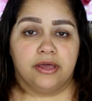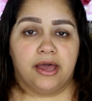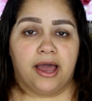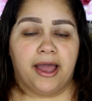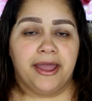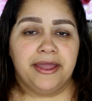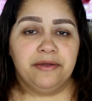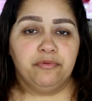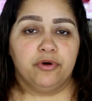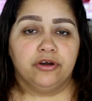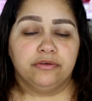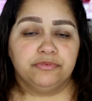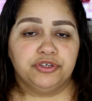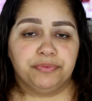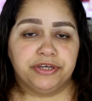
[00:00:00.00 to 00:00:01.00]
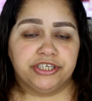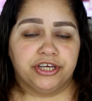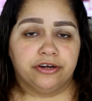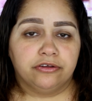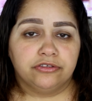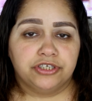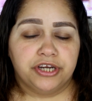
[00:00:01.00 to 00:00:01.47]
Hi, welcome to my
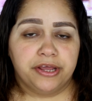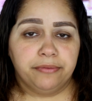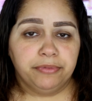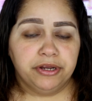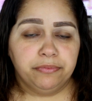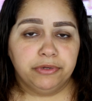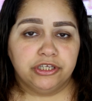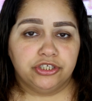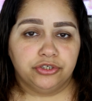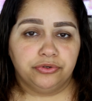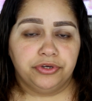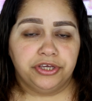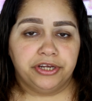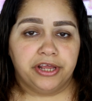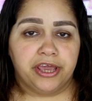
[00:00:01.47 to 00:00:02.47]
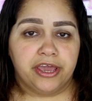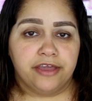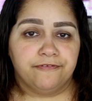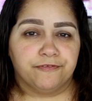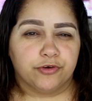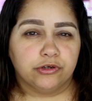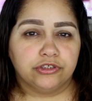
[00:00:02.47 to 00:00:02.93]
channel. Today I'm going to be doing
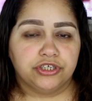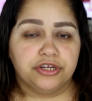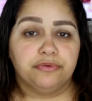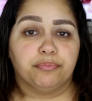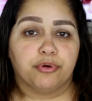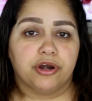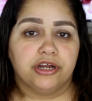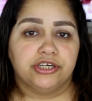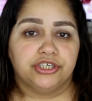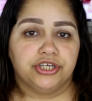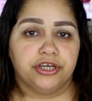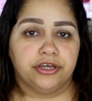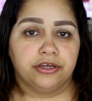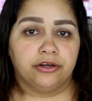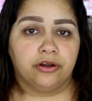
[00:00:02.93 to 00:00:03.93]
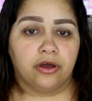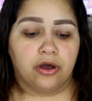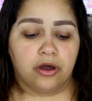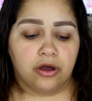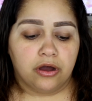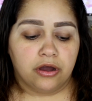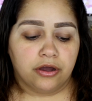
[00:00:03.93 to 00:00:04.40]
a first impression
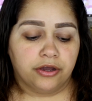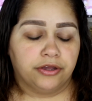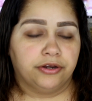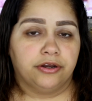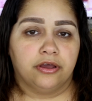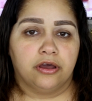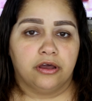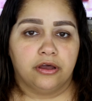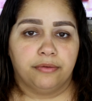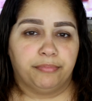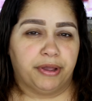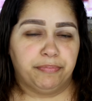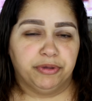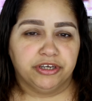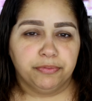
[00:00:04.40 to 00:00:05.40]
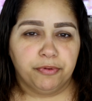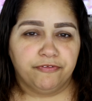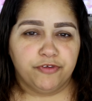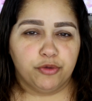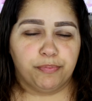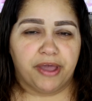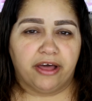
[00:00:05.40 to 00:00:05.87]
on, I picked up a
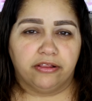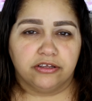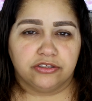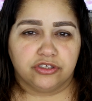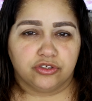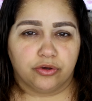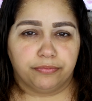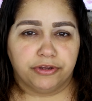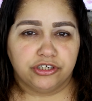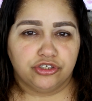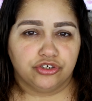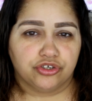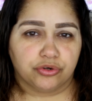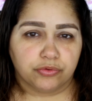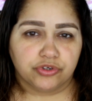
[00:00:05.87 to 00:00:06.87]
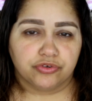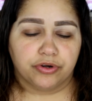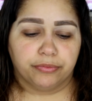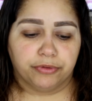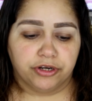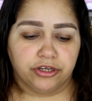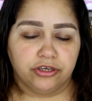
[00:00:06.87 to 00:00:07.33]
few palettes, so I'm not too sure which one
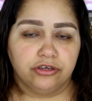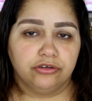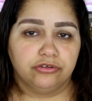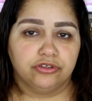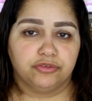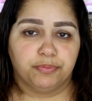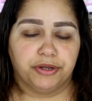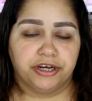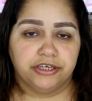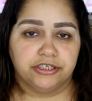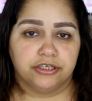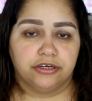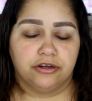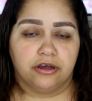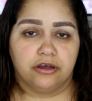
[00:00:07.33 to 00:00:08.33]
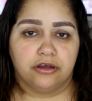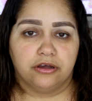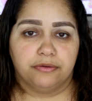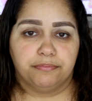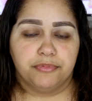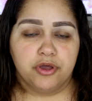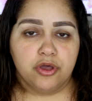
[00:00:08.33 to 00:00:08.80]
I'm going to use, but I did
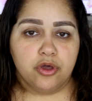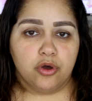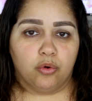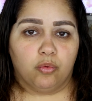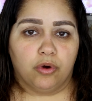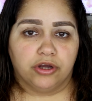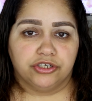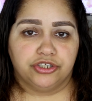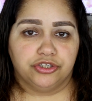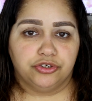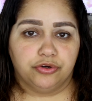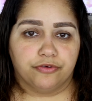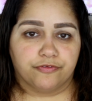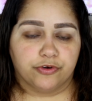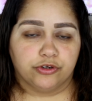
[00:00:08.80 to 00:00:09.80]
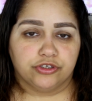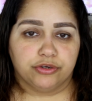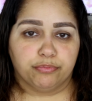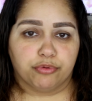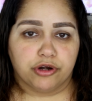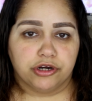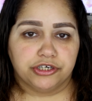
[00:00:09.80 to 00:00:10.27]
want to do a first
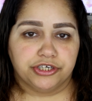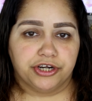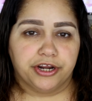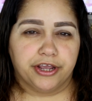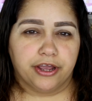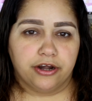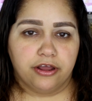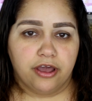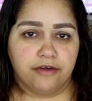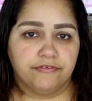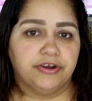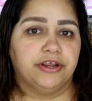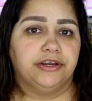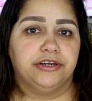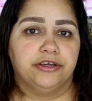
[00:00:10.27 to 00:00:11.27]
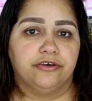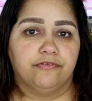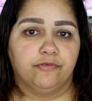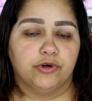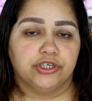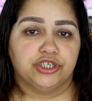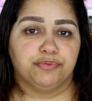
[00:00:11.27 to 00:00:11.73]
impression. I kind of have an idea
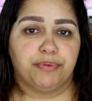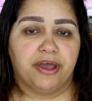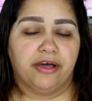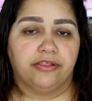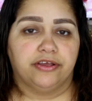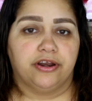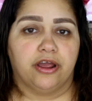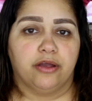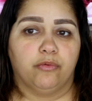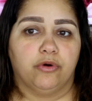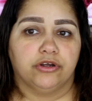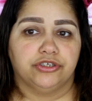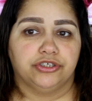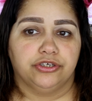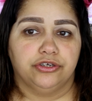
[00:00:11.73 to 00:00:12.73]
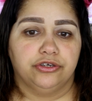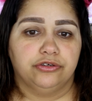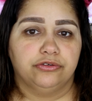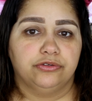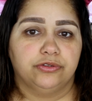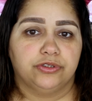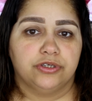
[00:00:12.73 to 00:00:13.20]
of which palette I want to
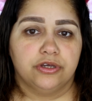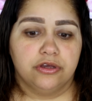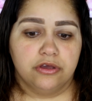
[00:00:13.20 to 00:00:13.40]
use.